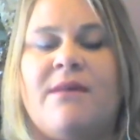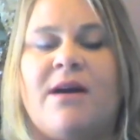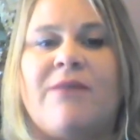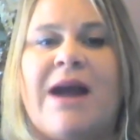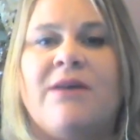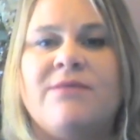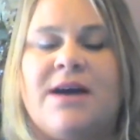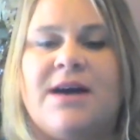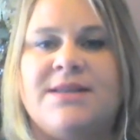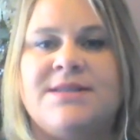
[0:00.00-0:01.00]
around
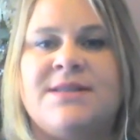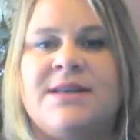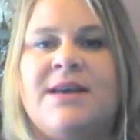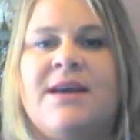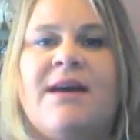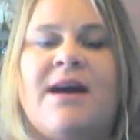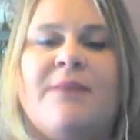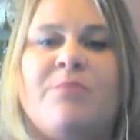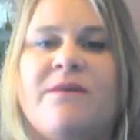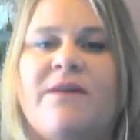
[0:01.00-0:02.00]
us
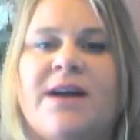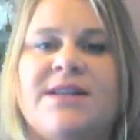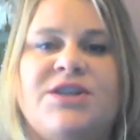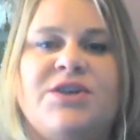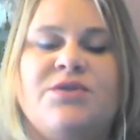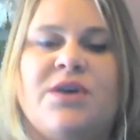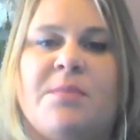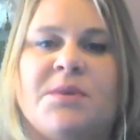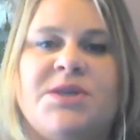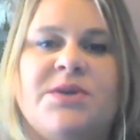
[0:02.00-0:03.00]
provides huge
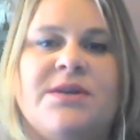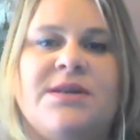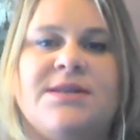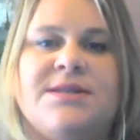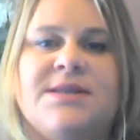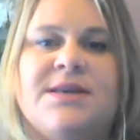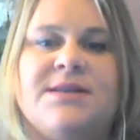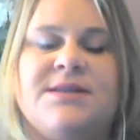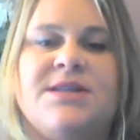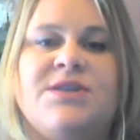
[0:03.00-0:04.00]
opportunities
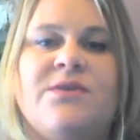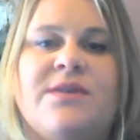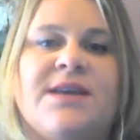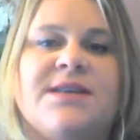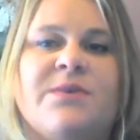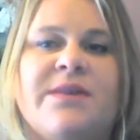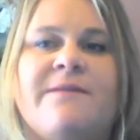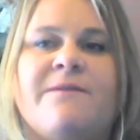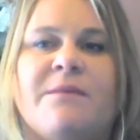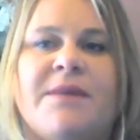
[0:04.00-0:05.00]
to do things with
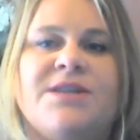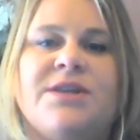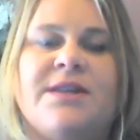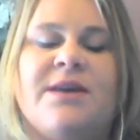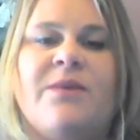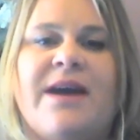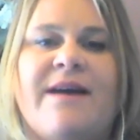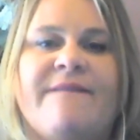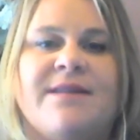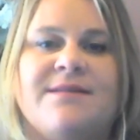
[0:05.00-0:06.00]
information that we
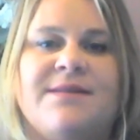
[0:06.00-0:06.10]
haven't